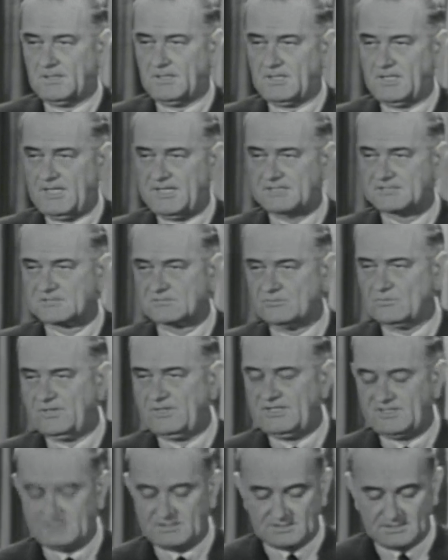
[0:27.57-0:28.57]
Last
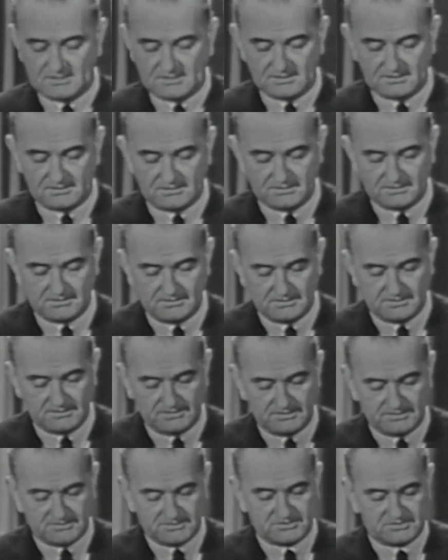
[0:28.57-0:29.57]
week,
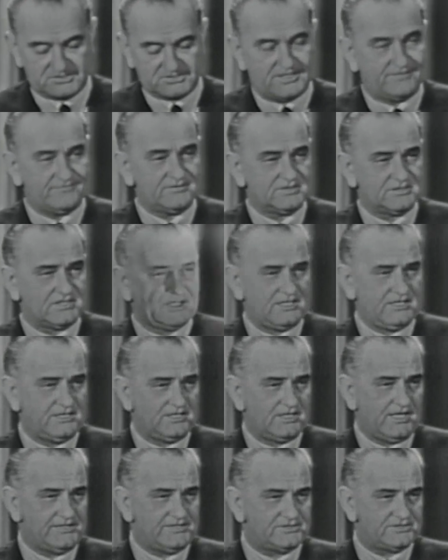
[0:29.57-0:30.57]

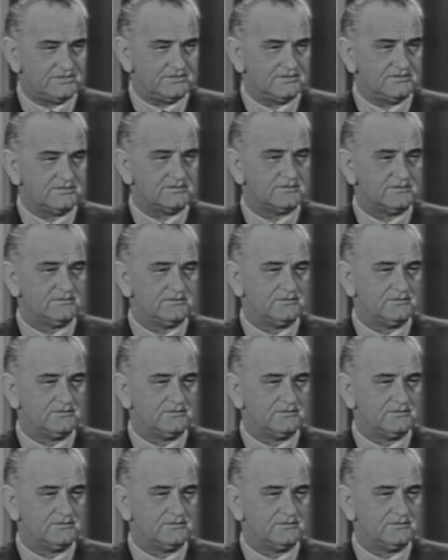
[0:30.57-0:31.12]
17 nations